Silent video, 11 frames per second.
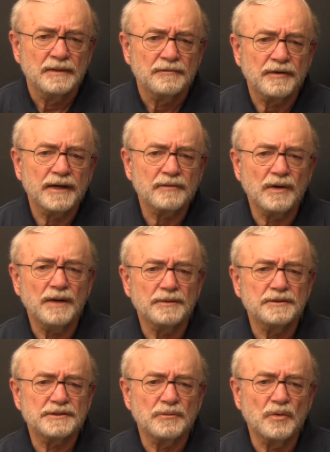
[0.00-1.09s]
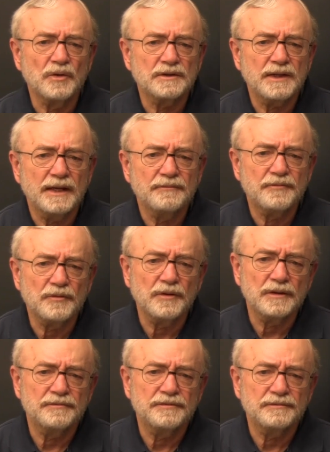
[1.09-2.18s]
Frank Roberts, a wartime
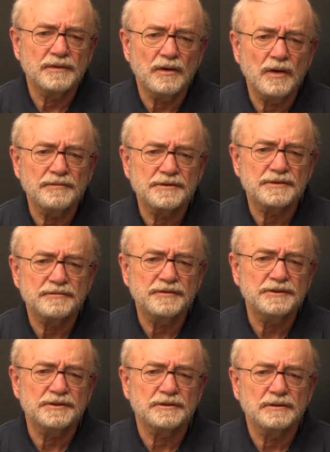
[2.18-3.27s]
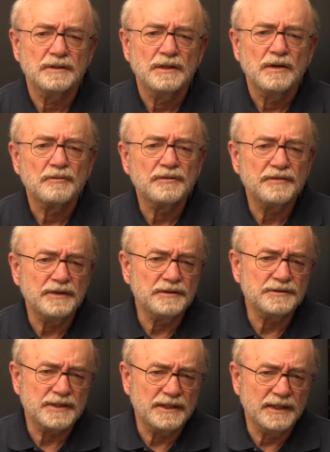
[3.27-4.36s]
Foreign Office official,
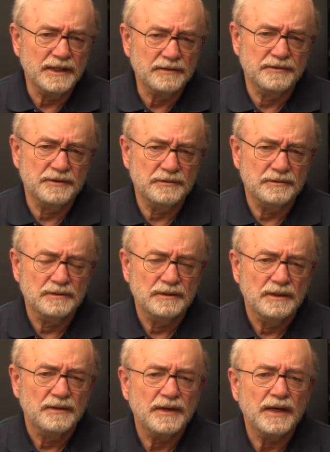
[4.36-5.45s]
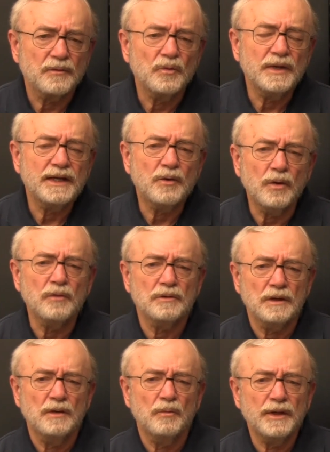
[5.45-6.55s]
reveals in an interview that we, quote,
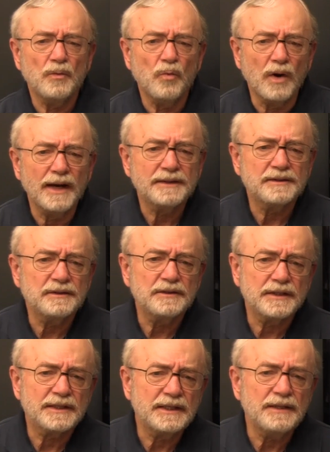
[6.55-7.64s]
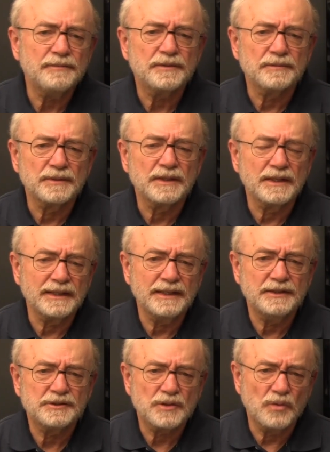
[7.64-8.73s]
we wanted to keep the Middle
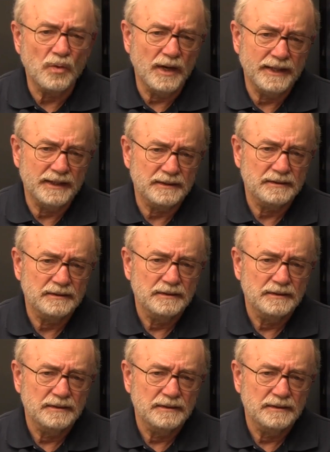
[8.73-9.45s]
East quiet.